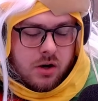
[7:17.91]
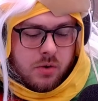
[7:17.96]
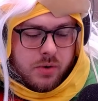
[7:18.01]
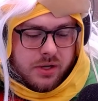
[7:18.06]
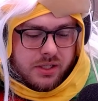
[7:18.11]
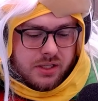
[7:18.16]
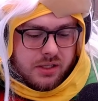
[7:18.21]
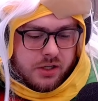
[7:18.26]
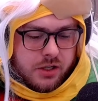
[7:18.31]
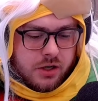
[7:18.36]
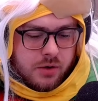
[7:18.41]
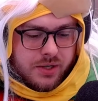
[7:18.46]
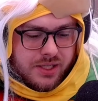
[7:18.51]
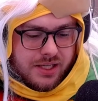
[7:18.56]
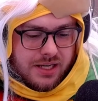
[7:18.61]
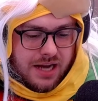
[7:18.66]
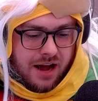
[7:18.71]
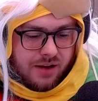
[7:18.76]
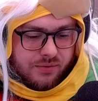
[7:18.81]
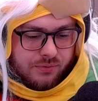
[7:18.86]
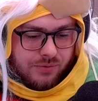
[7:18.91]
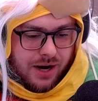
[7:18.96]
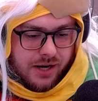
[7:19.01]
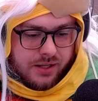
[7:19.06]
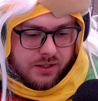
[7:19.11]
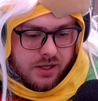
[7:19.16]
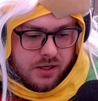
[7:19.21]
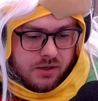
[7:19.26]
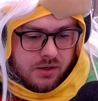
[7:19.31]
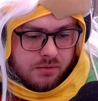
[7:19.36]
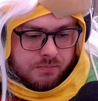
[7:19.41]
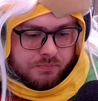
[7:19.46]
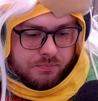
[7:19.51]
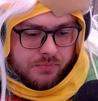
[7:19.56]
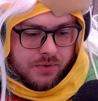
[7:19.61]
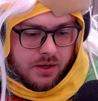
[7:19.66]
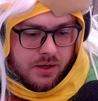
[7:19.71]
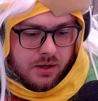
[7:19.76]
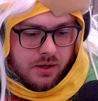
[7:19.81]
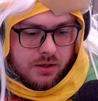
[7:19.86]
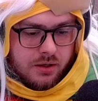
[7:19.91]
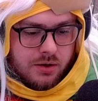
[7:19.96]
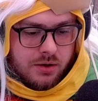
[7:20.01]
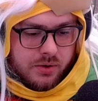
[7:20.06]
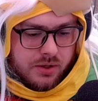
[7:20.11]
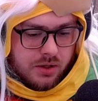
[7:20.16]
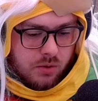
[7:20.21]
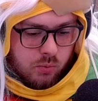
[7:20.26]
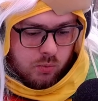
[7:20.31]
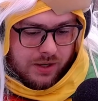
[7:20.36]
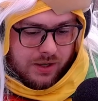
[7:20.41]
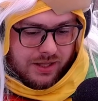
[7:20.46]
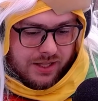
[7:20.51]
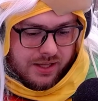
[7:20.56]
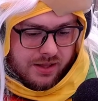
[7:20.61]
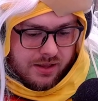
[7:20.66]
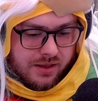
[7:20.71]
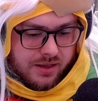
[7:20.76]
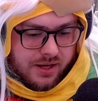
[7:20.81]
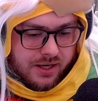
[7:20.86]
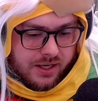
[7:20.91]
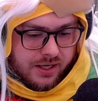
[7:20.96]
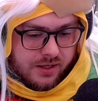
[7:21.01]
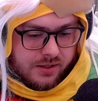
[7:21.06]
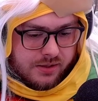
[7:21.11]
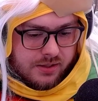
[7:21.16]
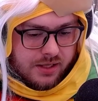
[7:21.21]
what's not fine though? You know what the thing is?